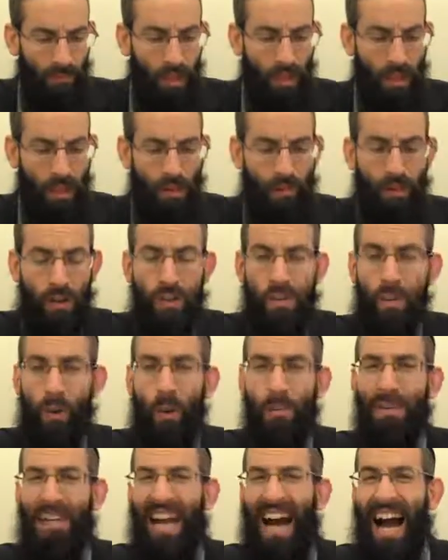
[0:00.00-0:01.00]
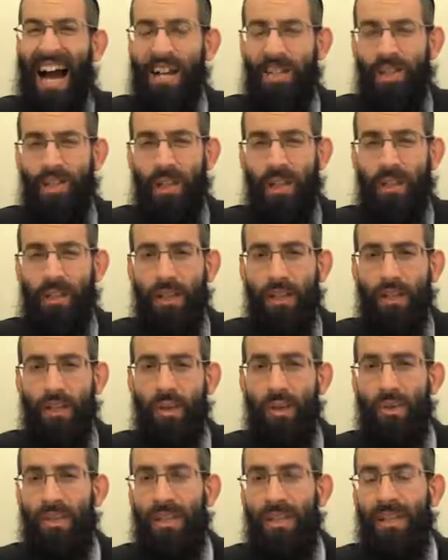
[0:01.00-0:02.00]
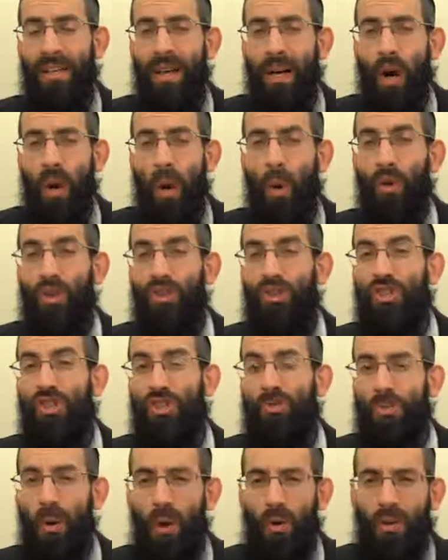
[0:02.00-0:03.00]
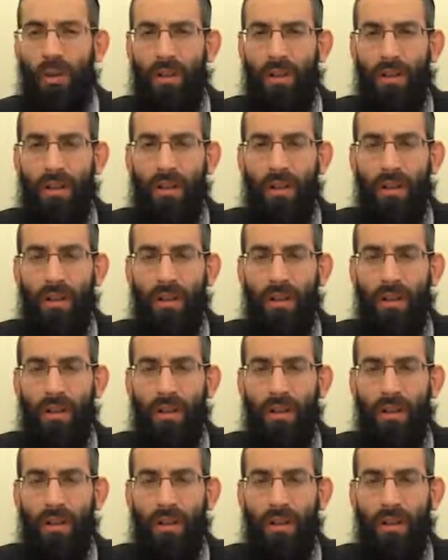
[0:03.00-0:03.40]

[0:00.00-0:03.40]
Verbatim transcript: So first they would make ashen, they used to use the oil smoke